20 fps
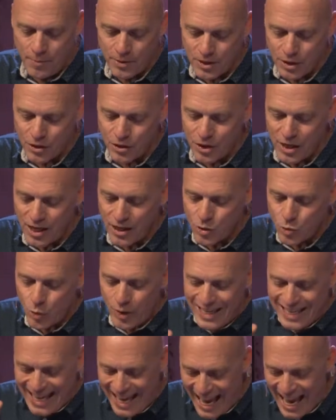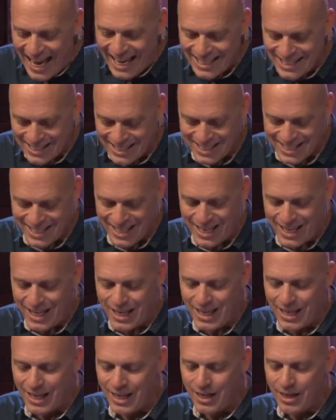But the things we can't
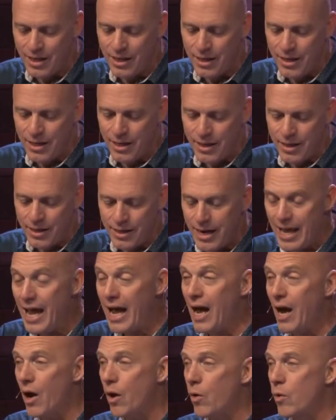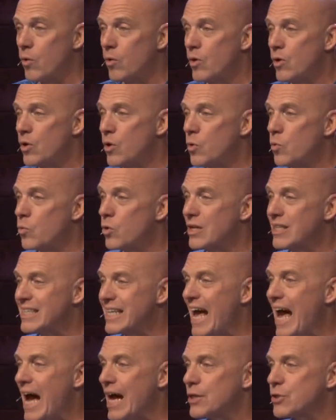see now will
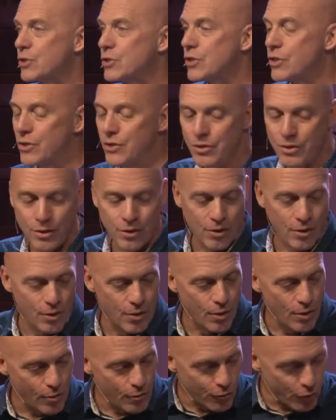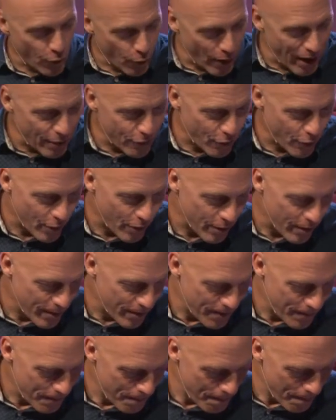last forever.
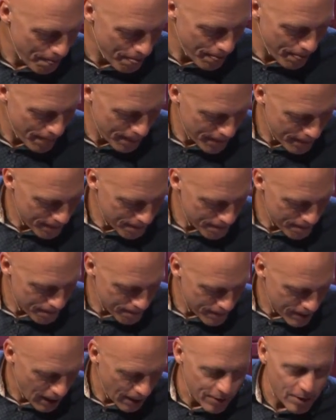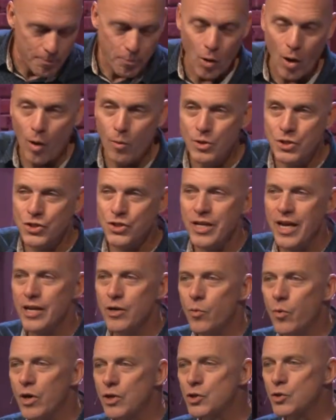I think Paul would say
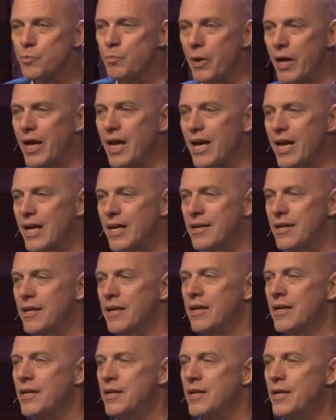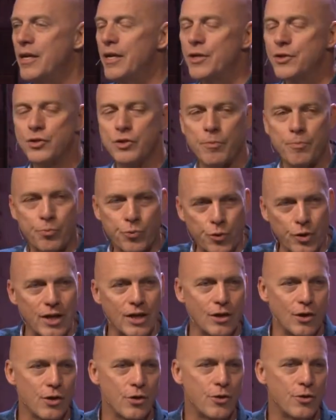to us, pain is the
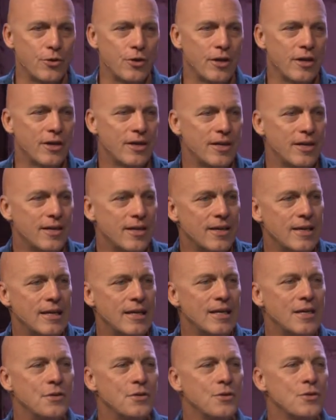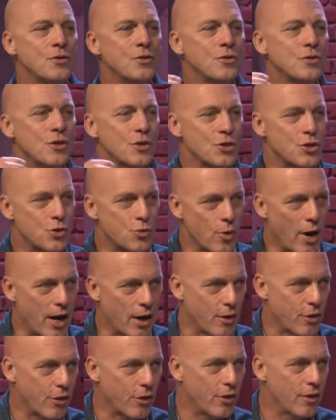prelude to
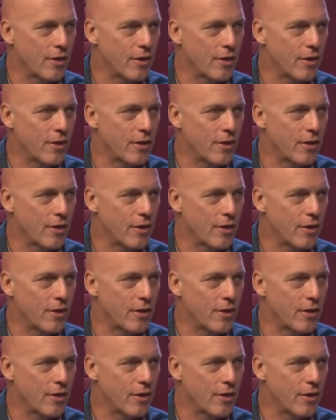strength.